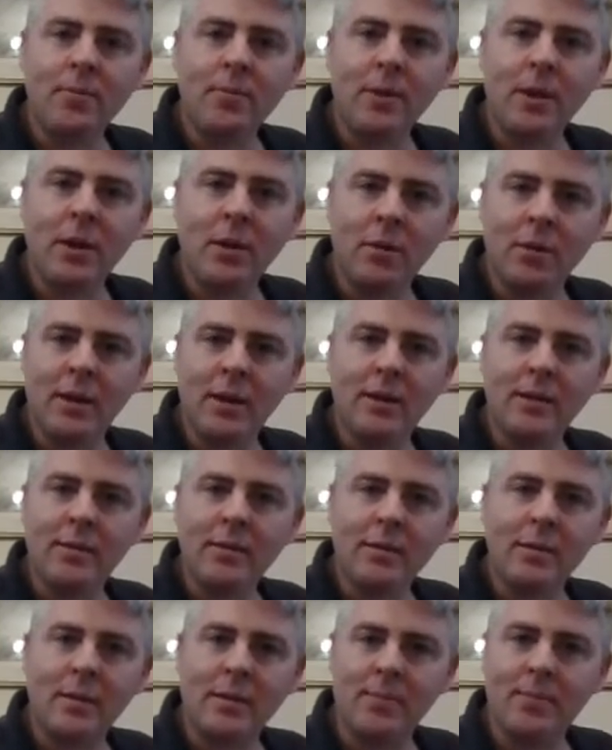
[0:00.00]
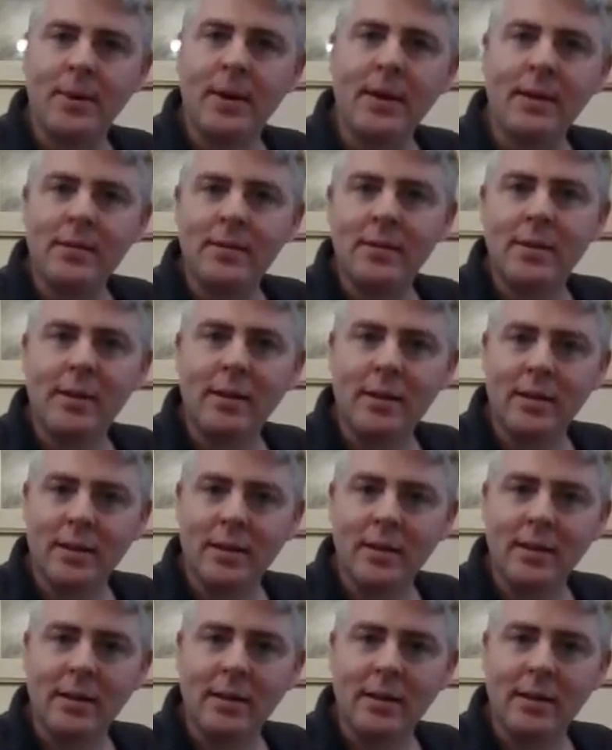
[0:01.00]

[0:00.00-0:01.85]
unit compared to the